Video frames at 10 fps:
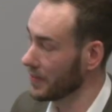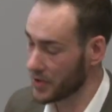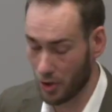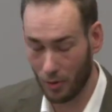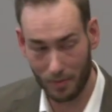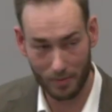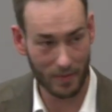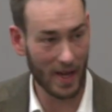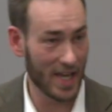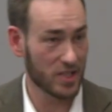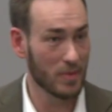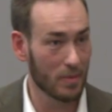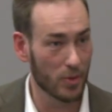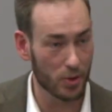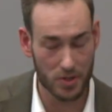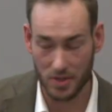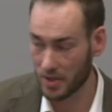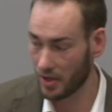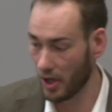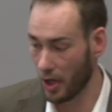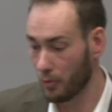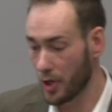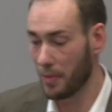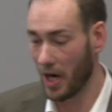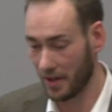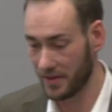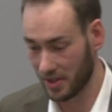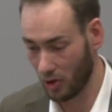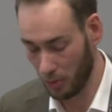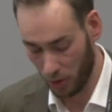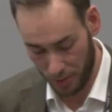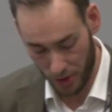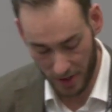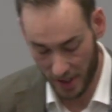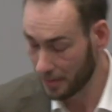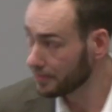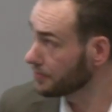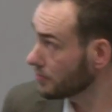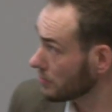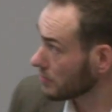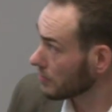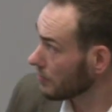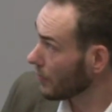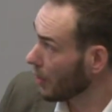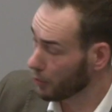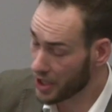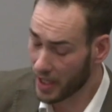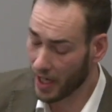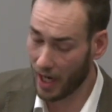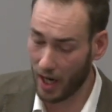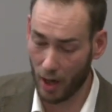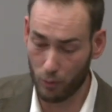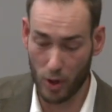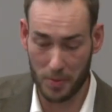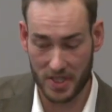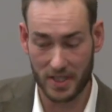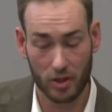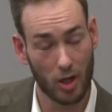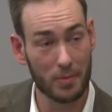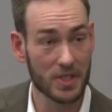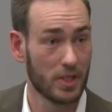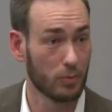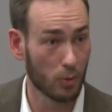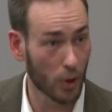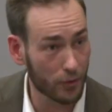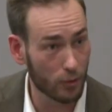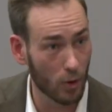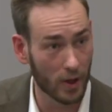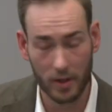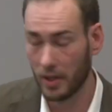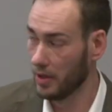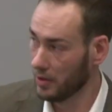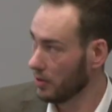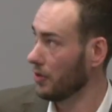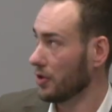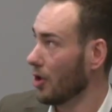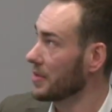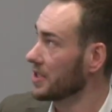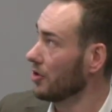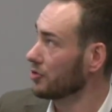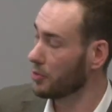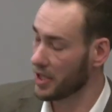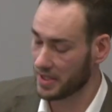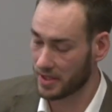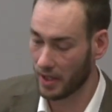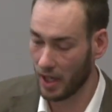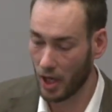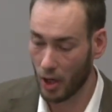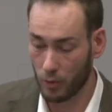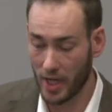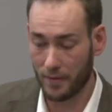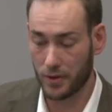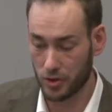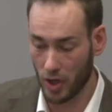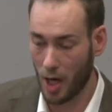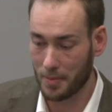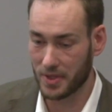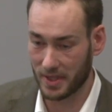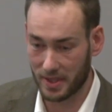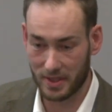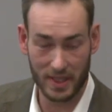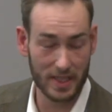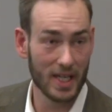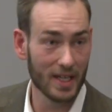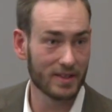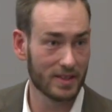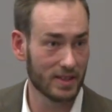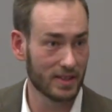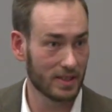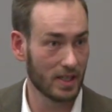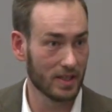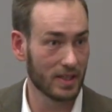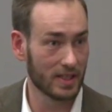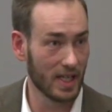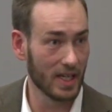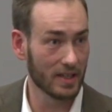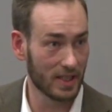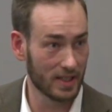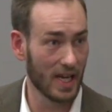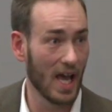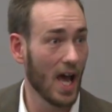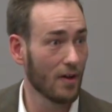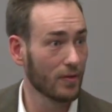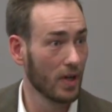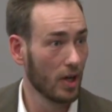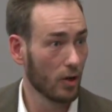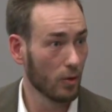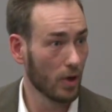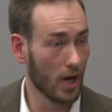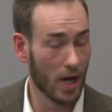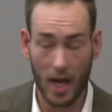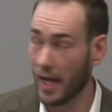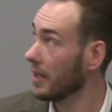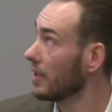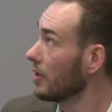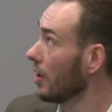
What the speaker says: So as members, we are part of this global community. We represent the companies that we work for. The companies are also present. We have the jobs that they have, and